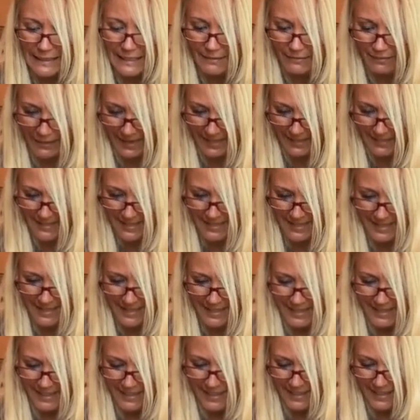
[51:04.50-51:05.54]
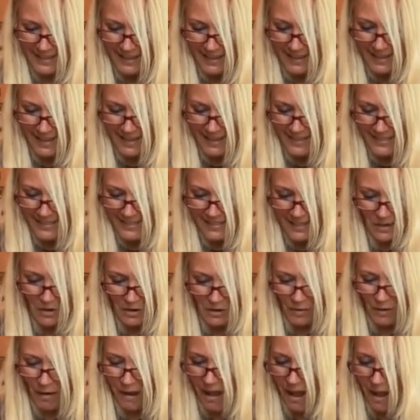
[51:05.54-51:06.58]
so I was hooked. So
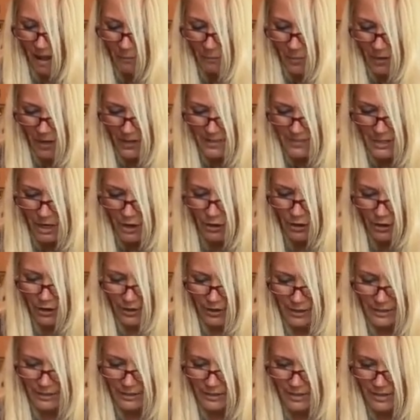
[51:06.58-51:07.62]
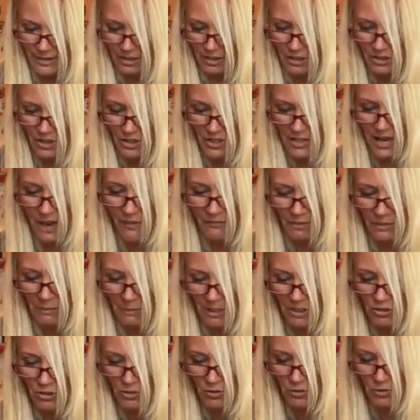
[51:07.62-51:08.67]
you just have to make sure you release
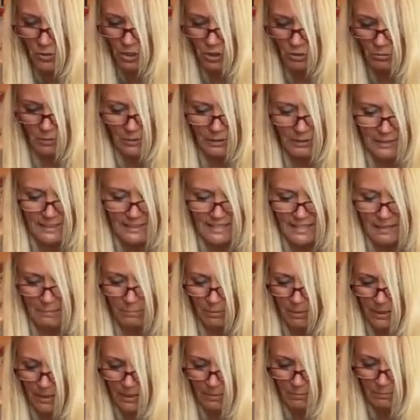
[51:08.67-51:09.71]
all the pressure first.